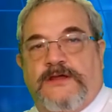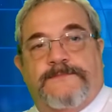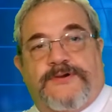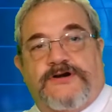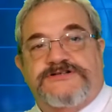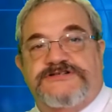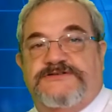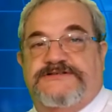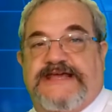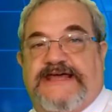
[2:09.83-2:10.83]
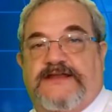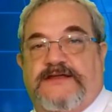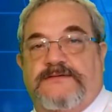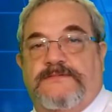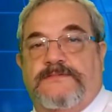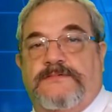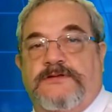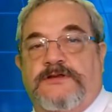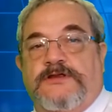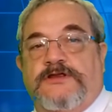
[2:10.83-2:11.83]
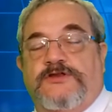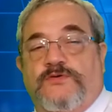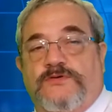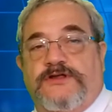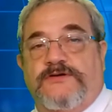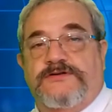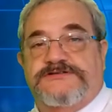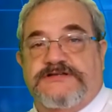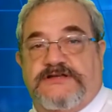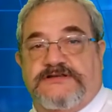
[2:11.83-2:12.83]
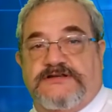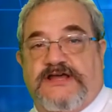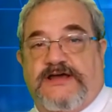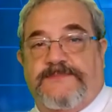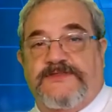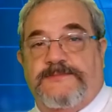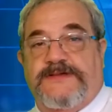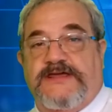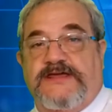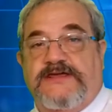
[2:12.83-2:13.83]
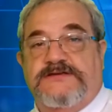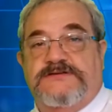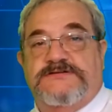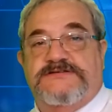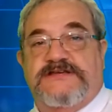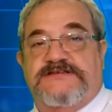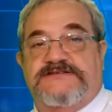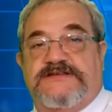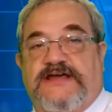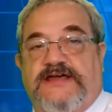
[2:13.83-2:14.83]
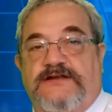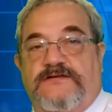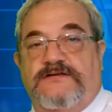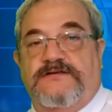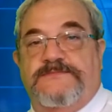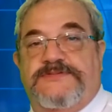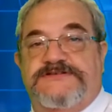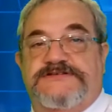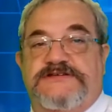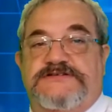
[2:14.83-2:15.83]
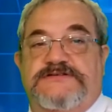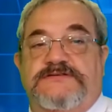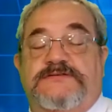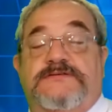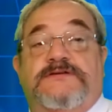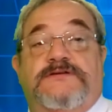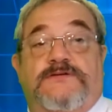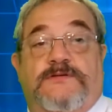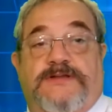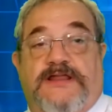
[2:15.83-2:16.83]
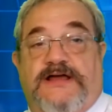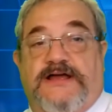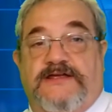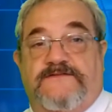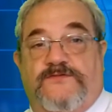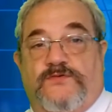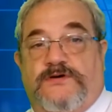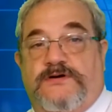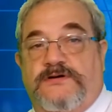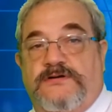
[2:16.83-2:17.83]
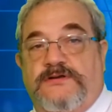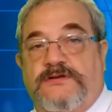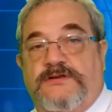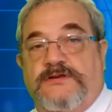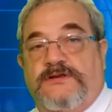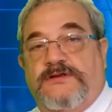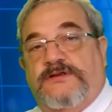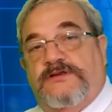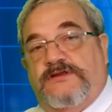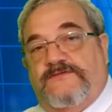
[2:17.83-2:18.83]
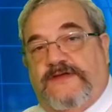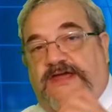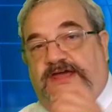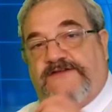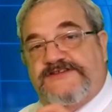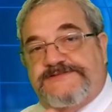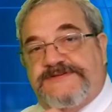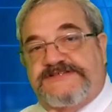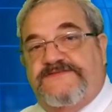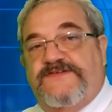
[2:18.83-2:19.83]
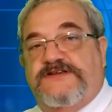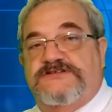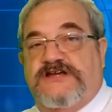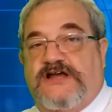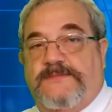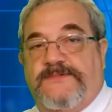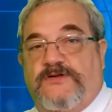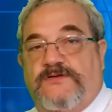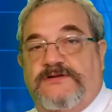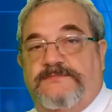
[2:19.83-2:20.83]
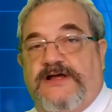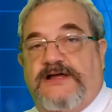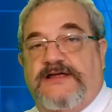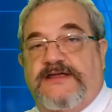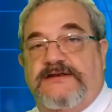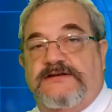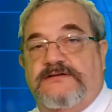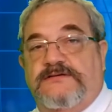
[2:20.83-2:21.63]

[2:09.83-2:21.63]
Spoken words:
Personal data. You will notice that at the top of the page it says title and position that you're applying for. If you have a specific job goal in mind,